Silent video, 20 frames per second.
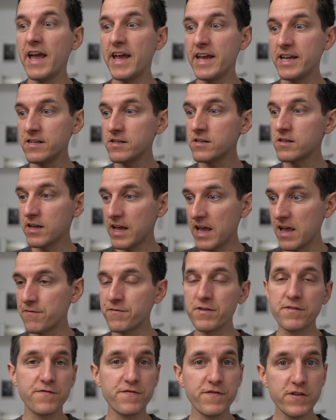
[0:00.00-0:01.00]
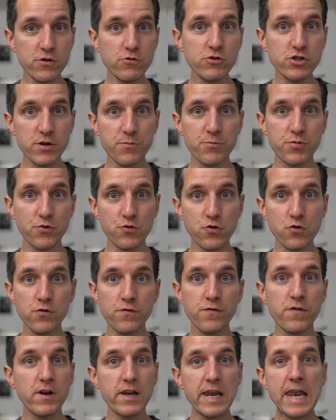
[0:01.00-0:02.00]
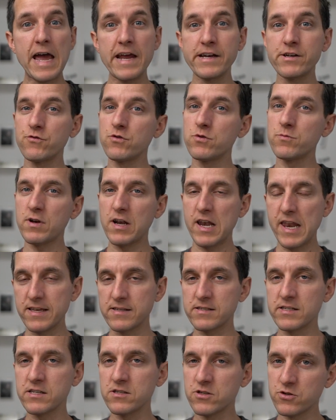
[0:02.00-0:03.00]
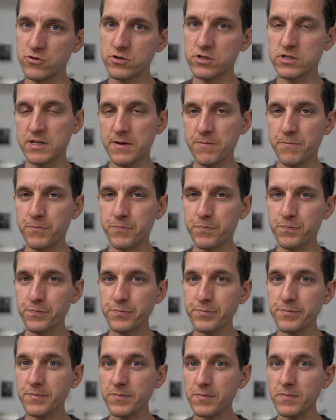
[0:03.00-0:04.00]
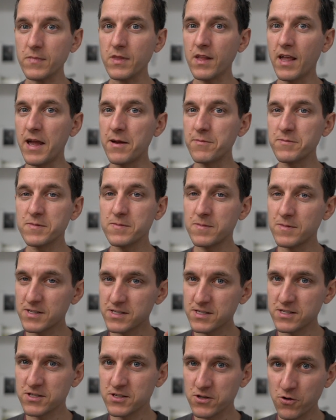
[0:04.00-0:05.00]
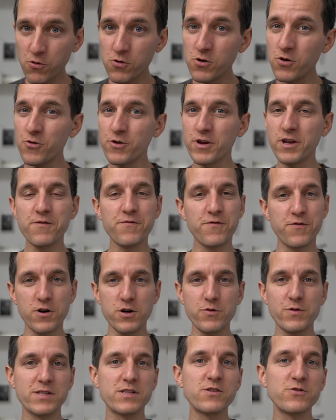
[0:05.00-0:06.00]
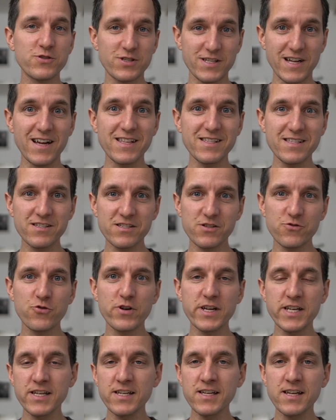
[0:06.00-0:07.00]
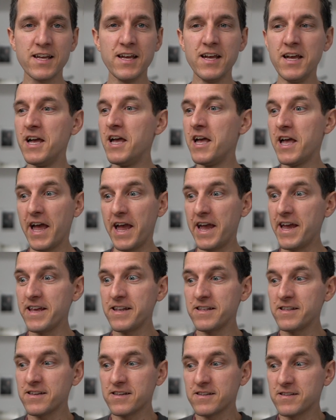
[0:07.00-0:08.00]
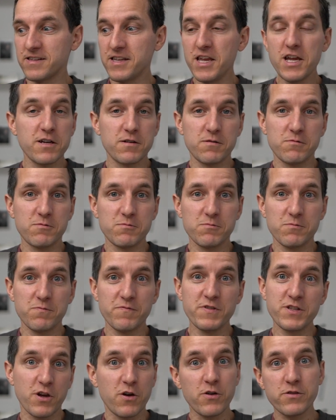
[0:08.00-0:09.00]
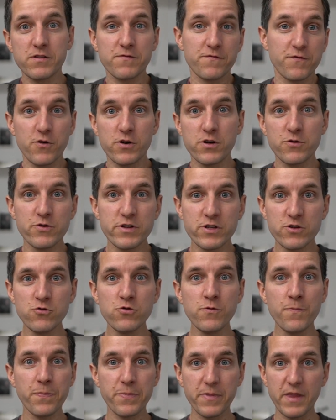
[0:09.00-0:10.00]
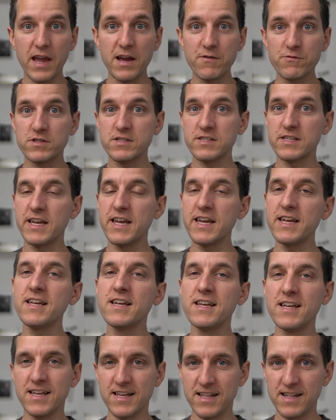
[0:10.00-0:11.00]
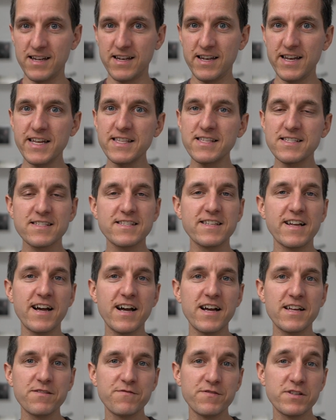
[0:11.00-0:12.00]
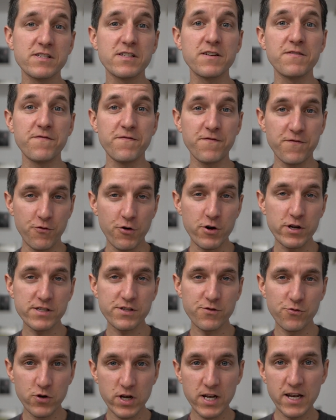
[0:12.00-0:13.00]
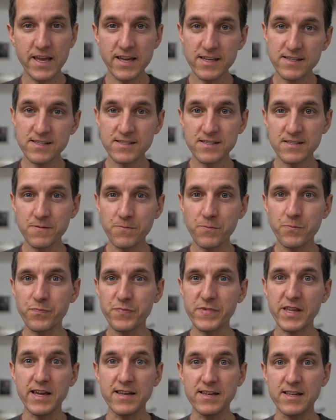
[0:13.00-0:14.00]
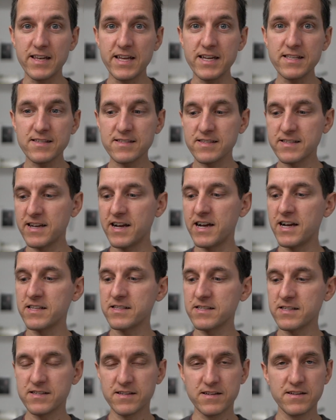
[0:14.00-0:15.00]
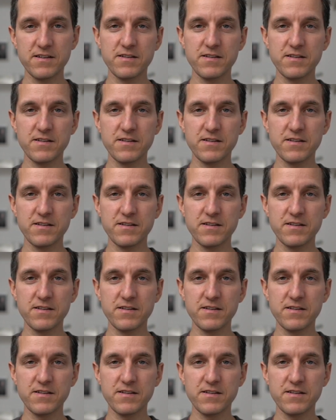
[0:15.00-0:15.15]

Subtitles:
and have a future-proof Lightroom Classic system. I'm so looking forward to start this training. And yeah, without further ado, I would say let's start with the first real lesson, and let's start